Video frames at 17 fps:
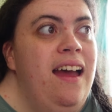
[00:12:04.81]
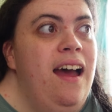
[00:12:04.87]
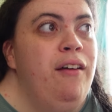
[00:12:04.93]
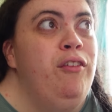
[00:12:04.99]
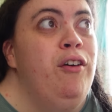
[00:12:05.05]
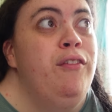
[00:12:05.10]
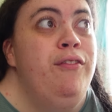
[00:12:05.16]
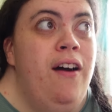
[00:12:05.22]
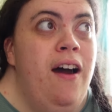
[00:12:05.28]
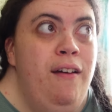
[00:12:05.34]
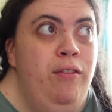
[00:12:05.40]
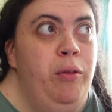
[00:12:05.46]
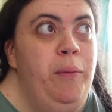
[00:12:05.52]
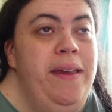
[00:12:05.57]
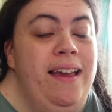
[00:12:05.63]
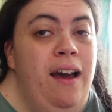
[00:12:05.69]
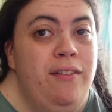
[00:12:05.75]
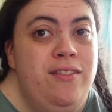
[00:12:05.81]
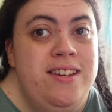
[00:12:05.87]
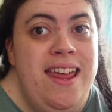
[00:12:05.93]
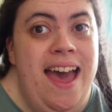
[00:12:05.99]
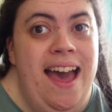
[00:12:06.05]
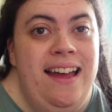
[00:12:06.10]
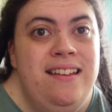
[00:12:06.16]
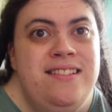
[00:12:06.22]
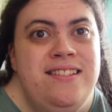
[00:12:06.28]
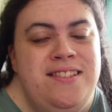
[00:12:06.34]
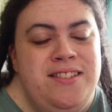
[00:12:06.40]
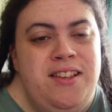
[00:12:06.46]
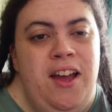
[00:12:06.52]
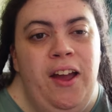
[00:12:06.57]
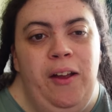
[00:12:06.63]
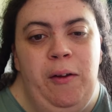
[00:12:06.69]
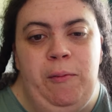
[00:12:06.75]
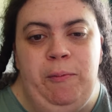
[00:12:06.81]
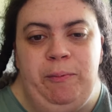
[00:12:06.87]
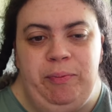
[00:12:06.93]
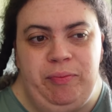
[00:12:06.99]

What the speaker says: I've got 5 the week after that. So